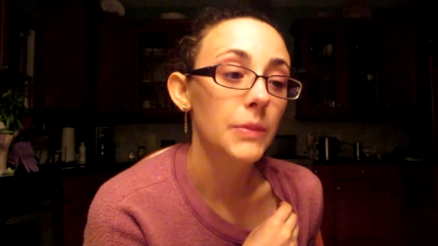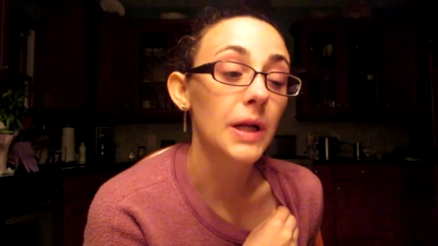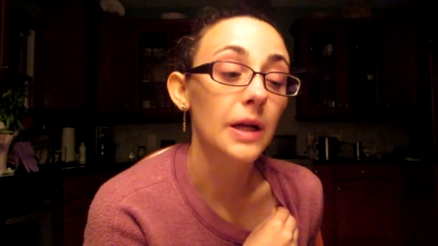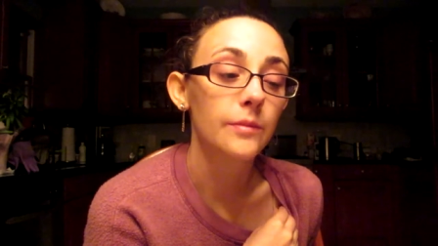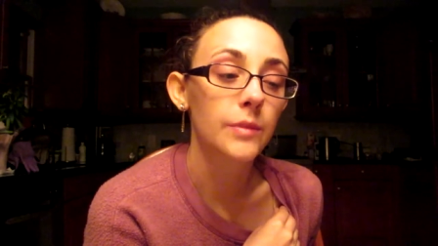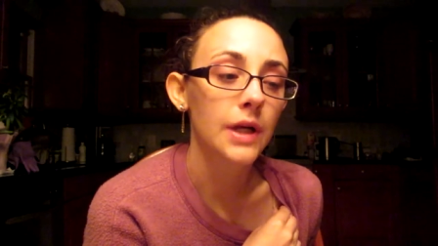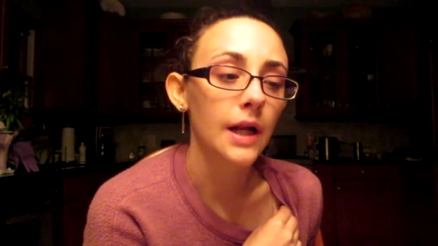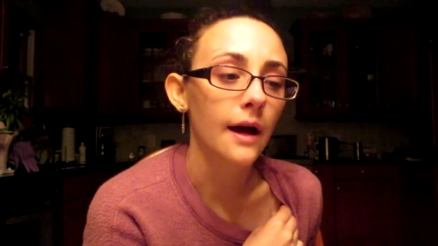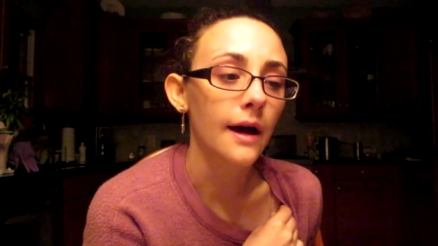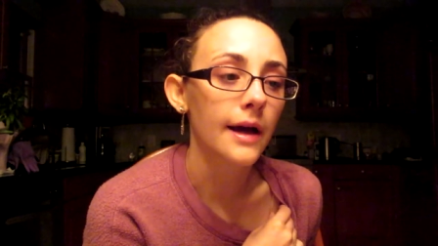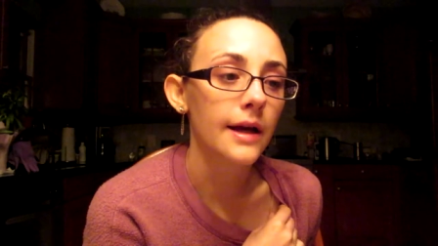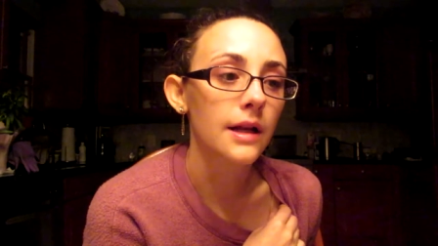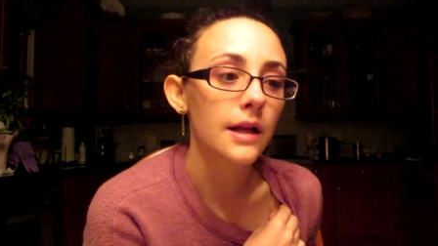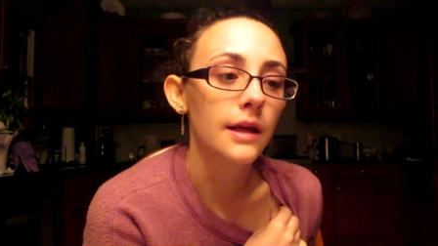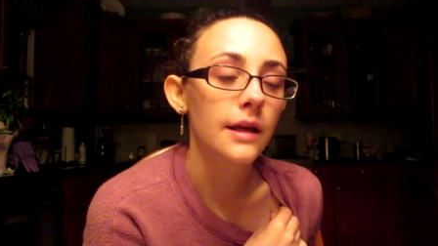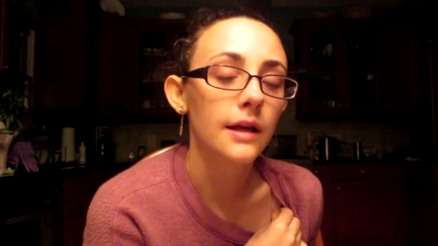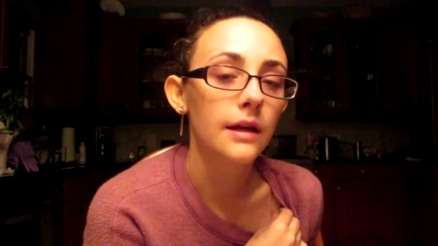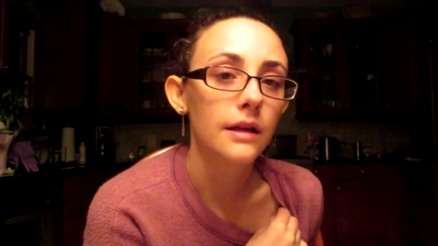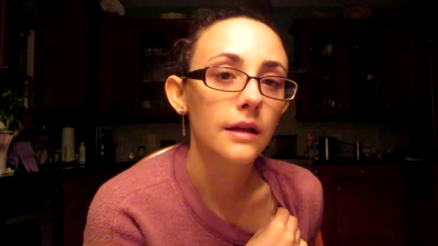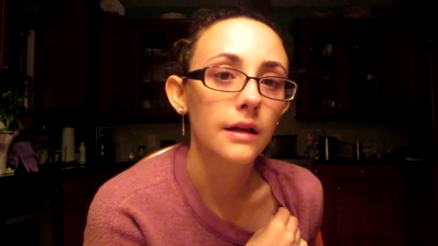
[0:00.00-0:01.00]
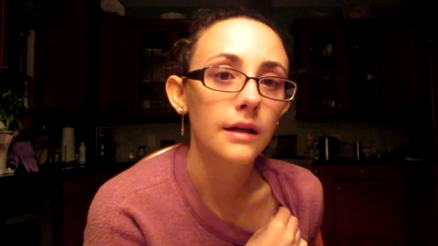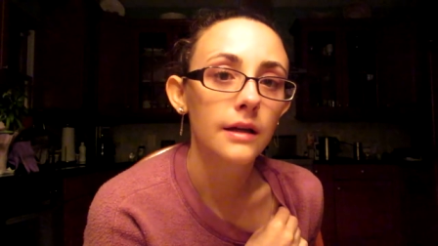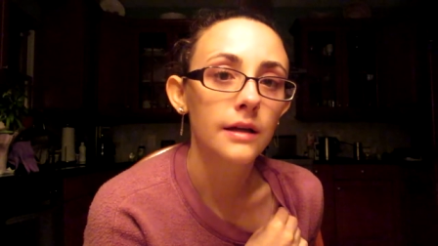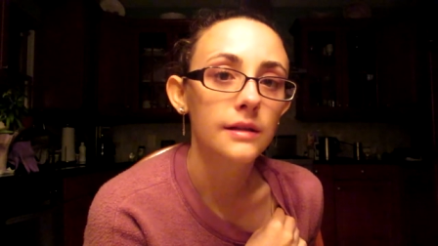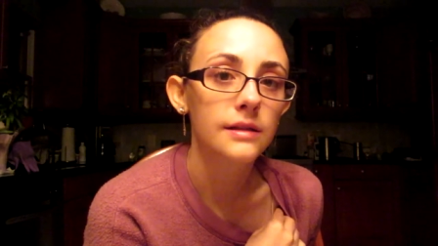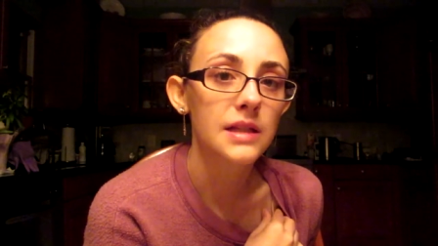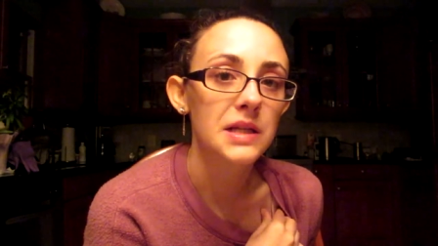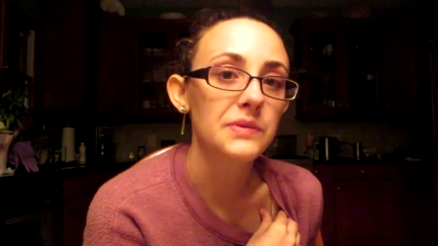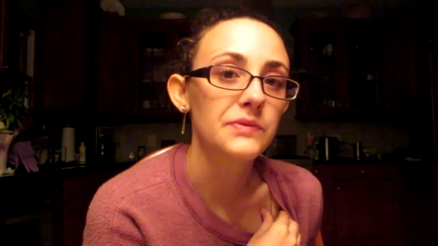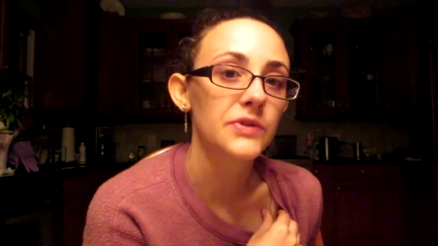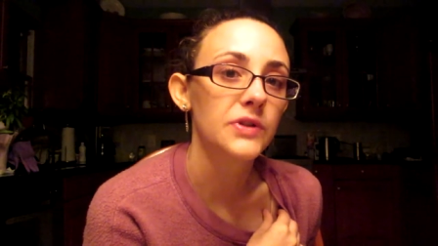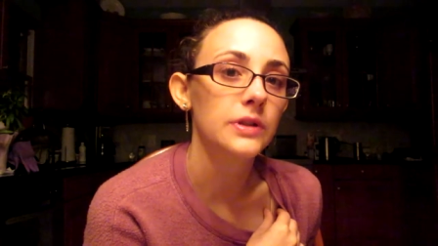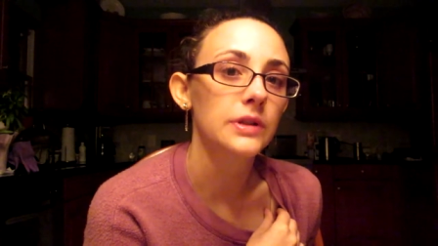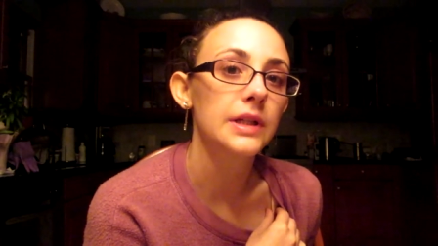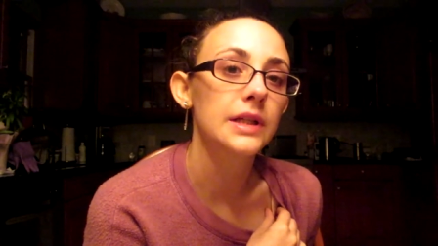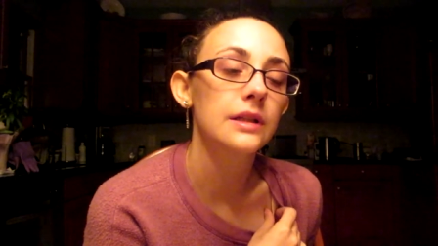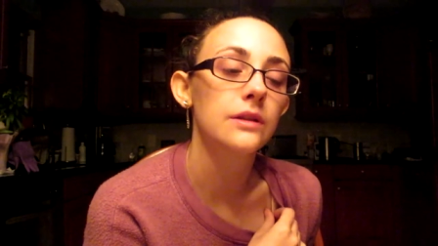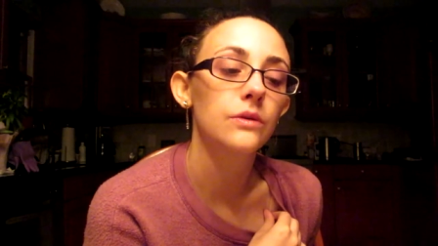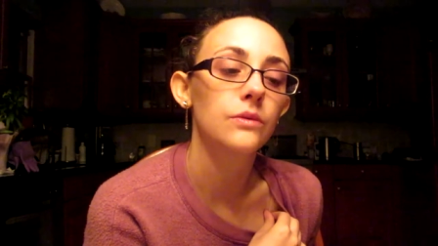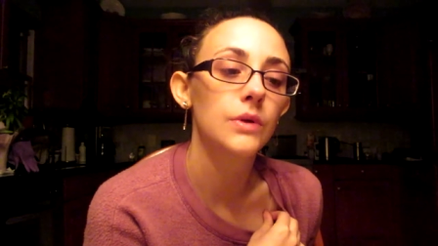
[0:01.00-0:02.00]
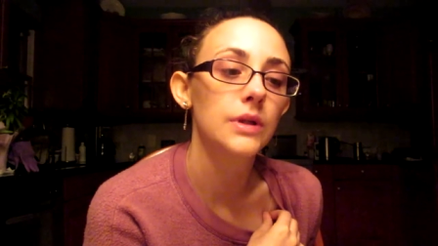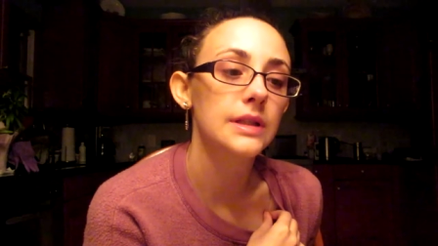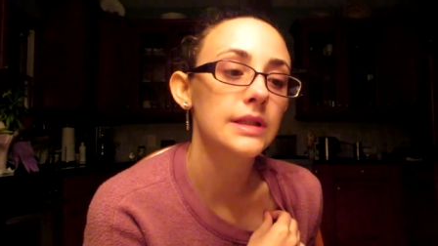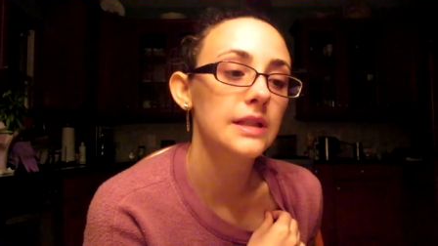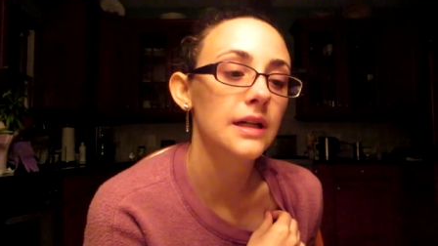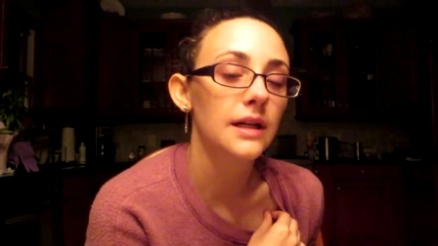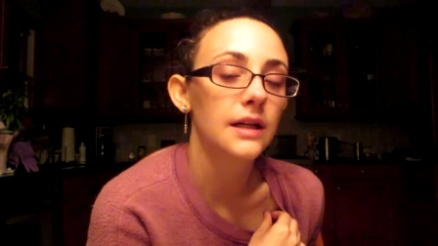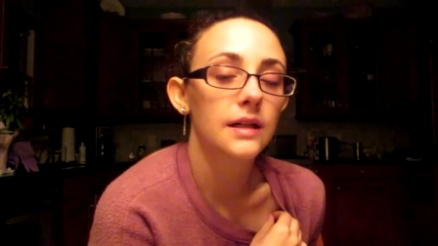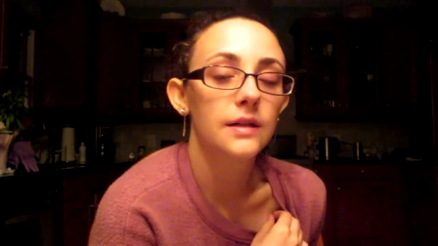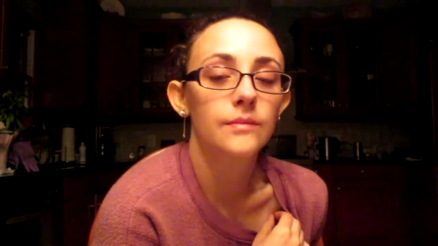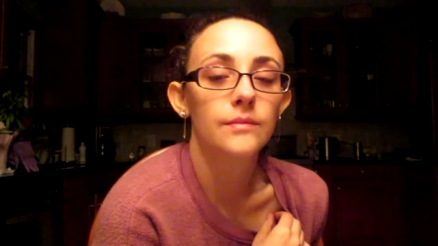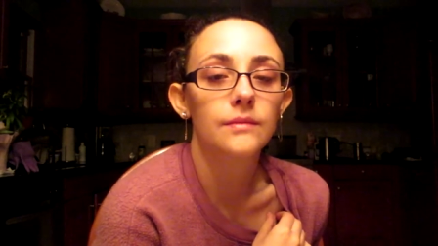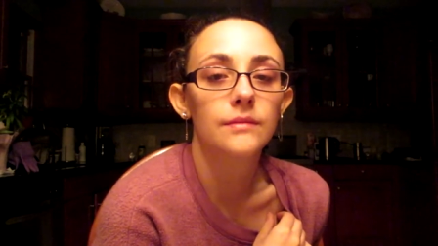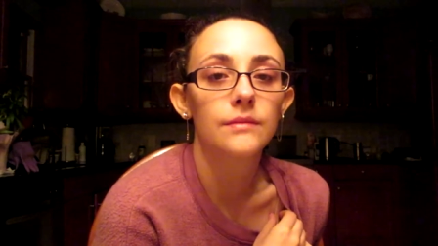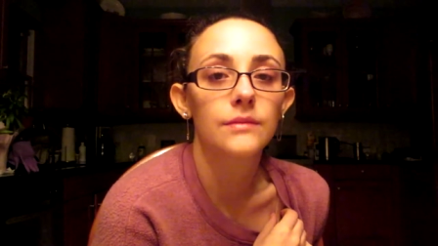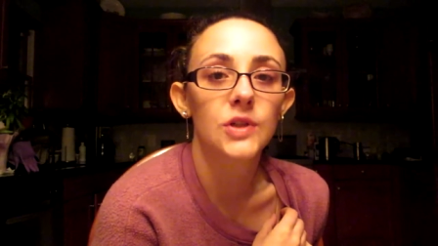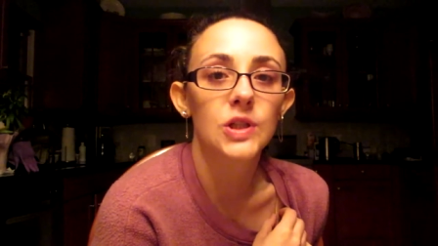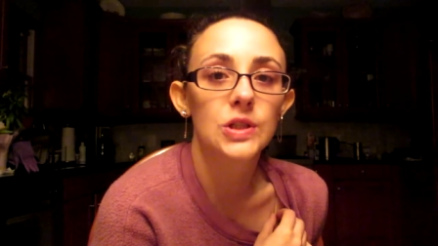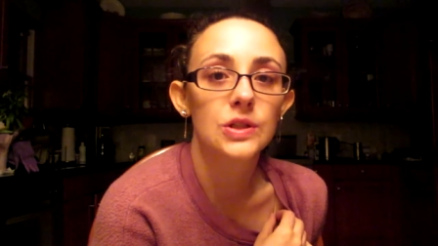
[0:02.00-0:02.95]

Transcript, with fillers: but I've been hiding it, except for like the 1 time